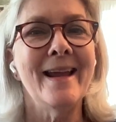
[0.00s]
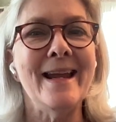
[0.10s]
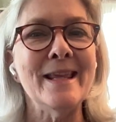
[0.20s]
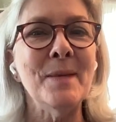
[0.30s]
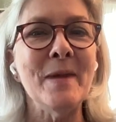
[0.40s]

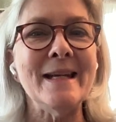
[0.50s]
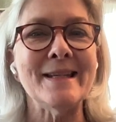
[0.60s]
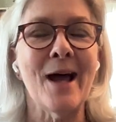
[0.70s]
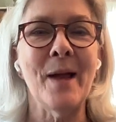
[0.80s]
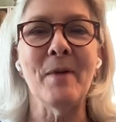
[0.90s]
in the
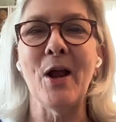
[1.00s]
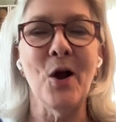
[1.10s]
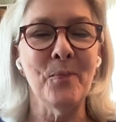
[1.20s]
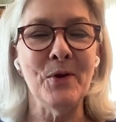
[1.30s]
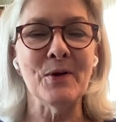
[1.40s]
meantime, I
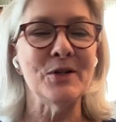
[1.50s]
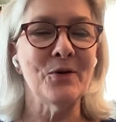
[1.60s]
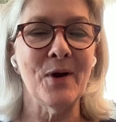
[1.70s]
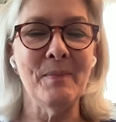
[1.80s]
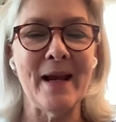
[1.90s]
hope you
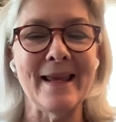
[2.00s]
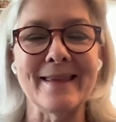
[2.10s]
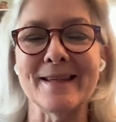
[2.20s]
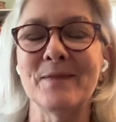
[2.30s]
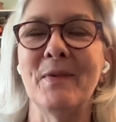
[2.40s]
enjoy making
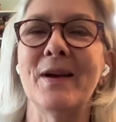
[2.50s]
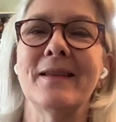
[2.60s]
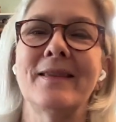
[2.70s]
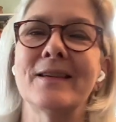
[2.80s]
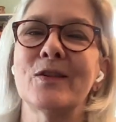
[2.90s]
this
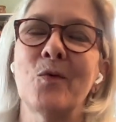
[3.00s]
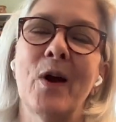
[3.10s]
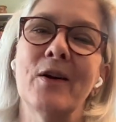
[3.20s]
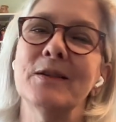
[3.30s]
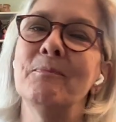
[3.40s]

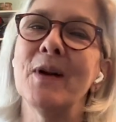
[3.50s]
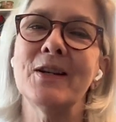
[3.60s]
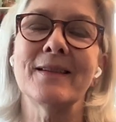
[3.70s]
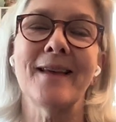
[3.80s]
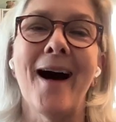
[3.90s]
square as
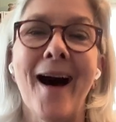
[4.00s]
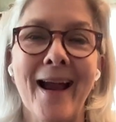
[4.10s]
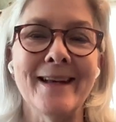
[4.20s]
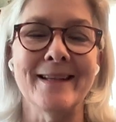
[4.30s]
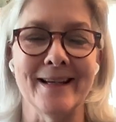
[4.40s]
much as
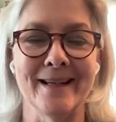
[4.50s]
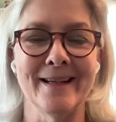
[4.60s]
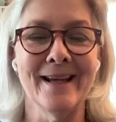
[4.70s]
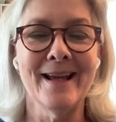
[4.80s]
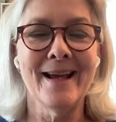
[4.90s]
I did.